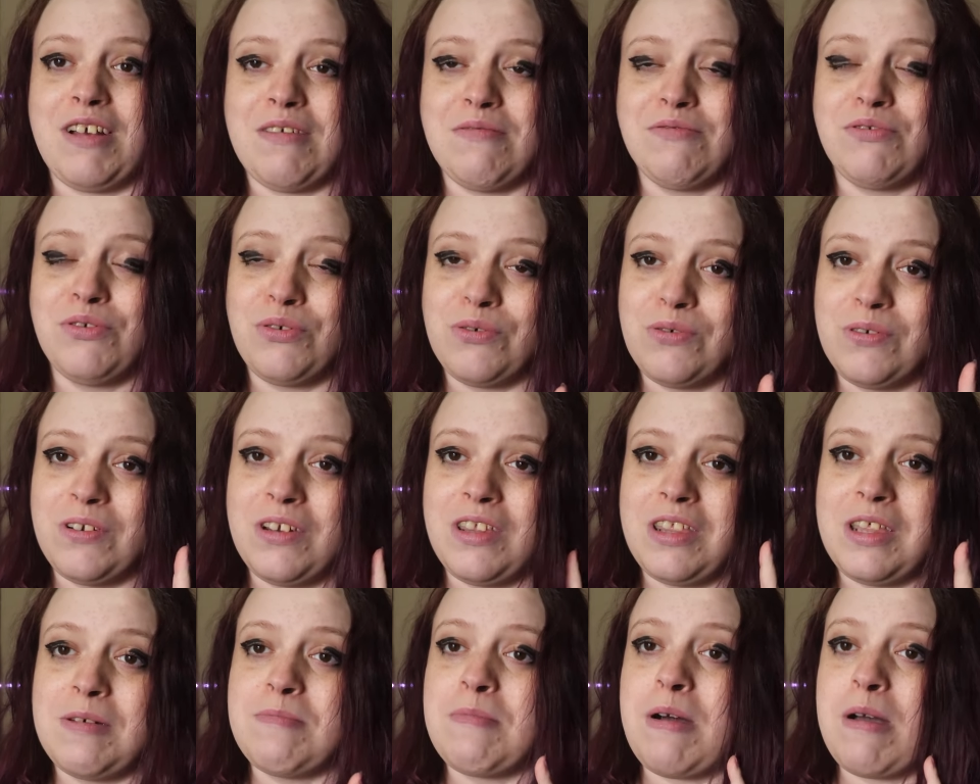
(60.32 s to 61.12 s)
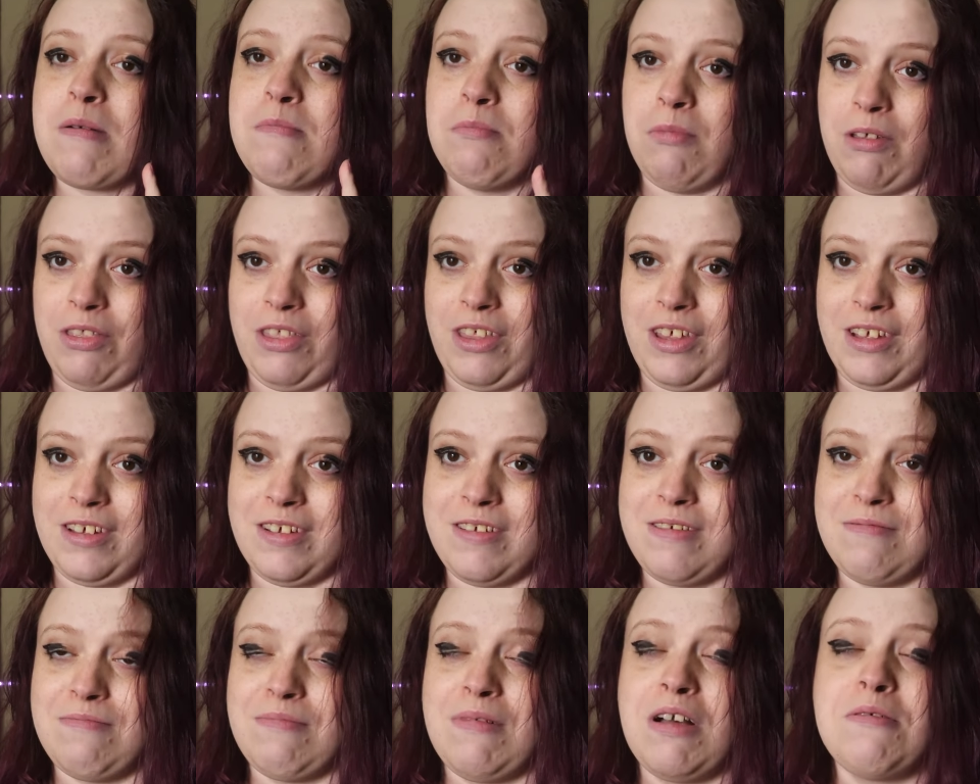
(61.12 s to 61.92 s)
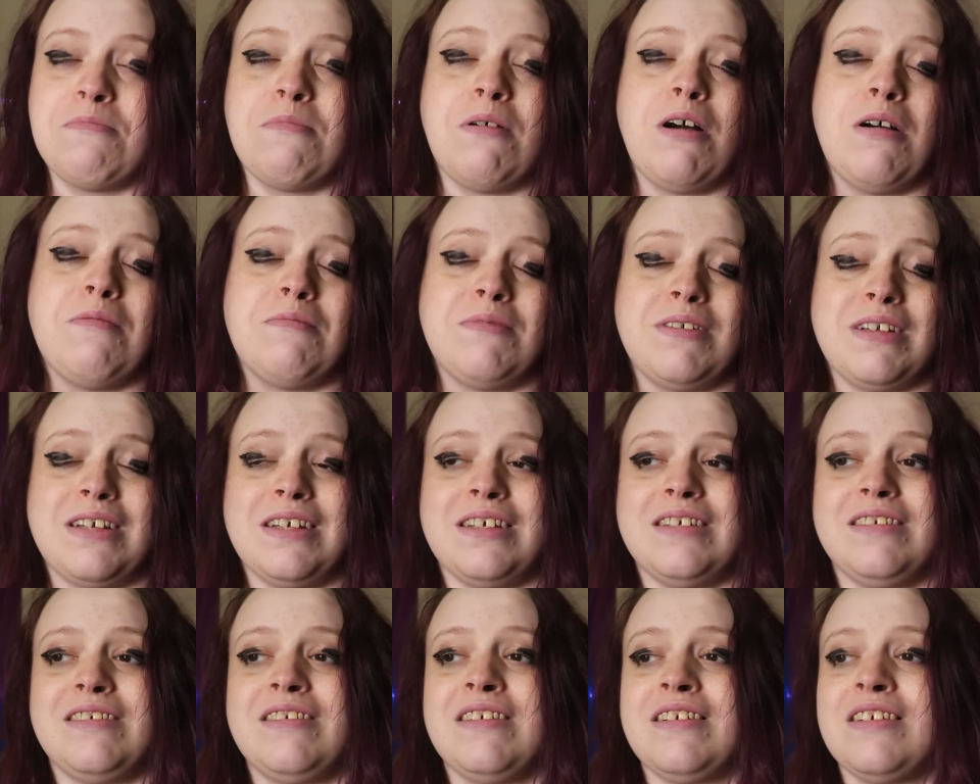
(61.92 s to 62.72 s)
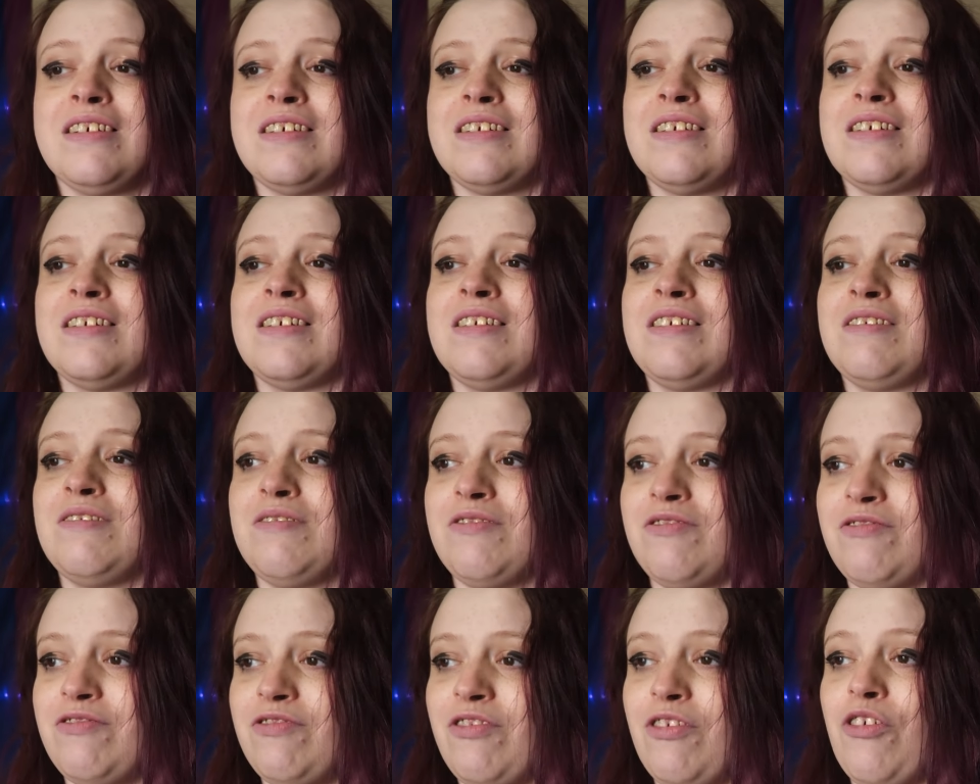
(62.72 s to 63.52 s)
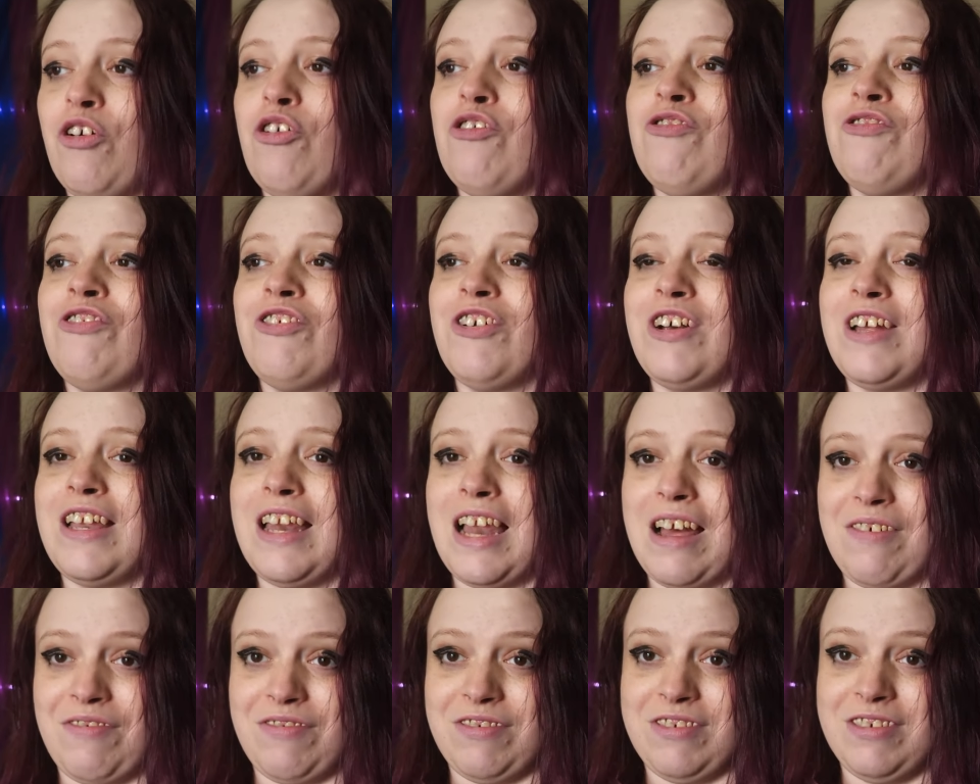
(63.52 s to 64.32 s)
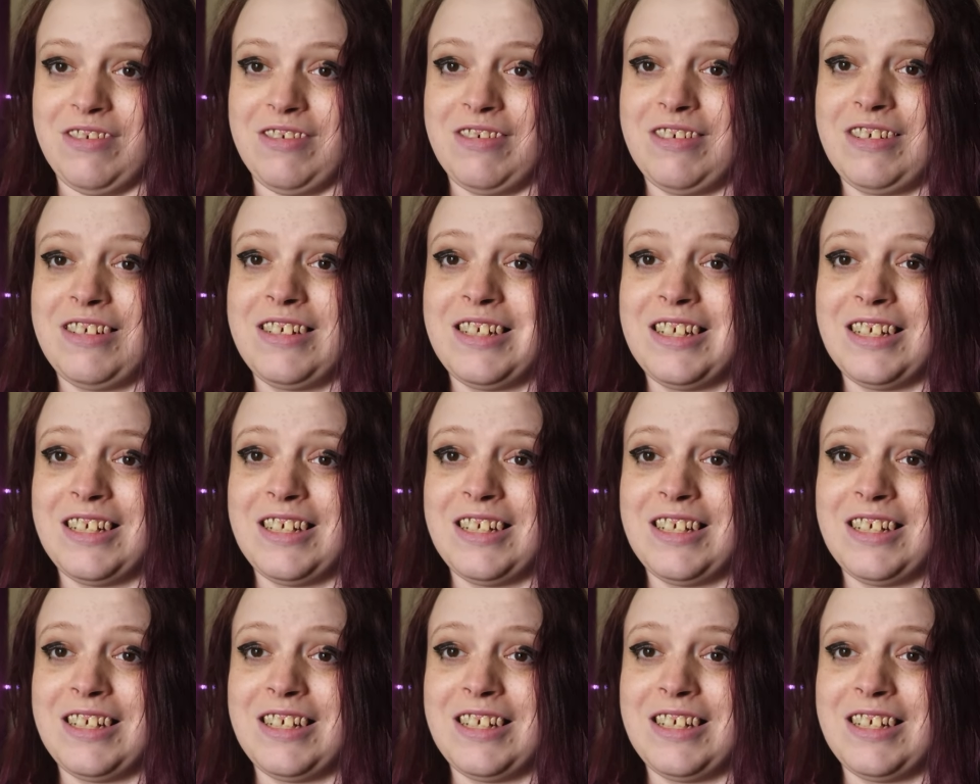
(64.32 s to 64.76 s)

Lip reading: I am taller than my mother. My mom is 4'11".